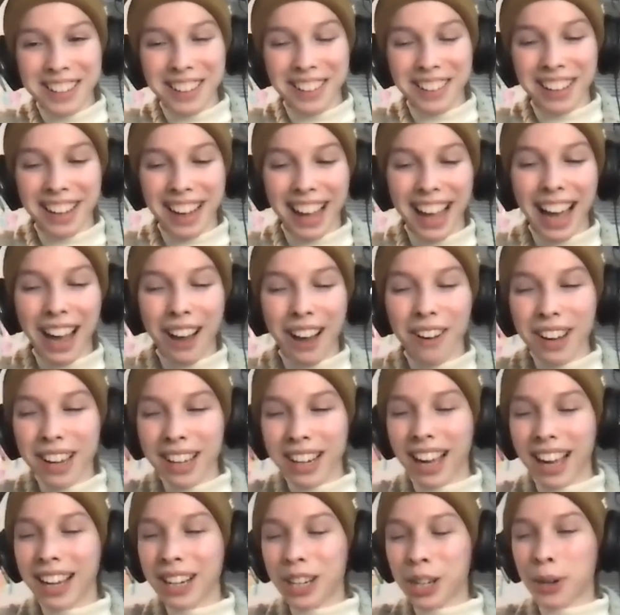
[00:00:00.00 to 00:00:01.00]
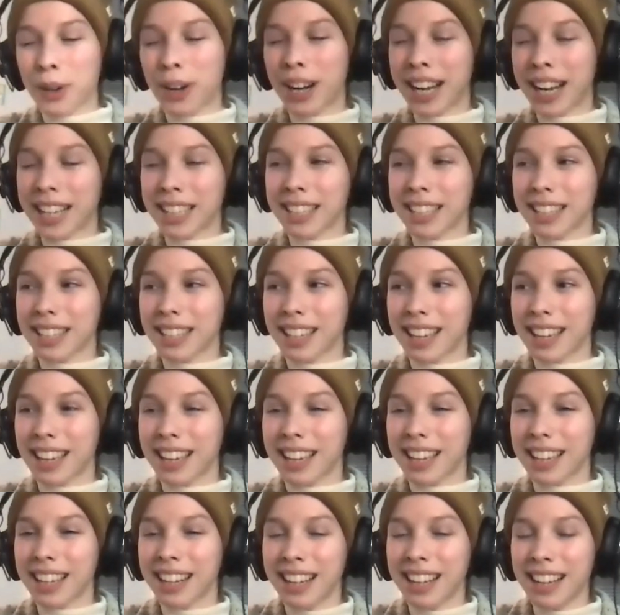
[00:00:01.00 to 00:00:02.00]
like, how can I
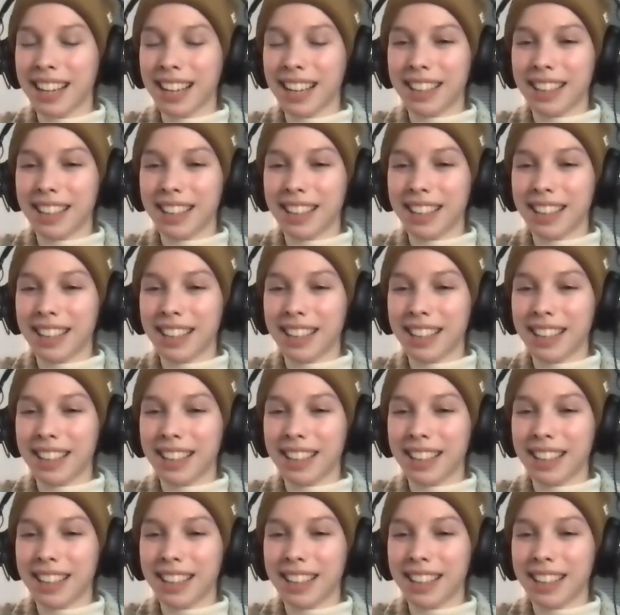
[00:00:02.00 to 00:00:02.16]
translate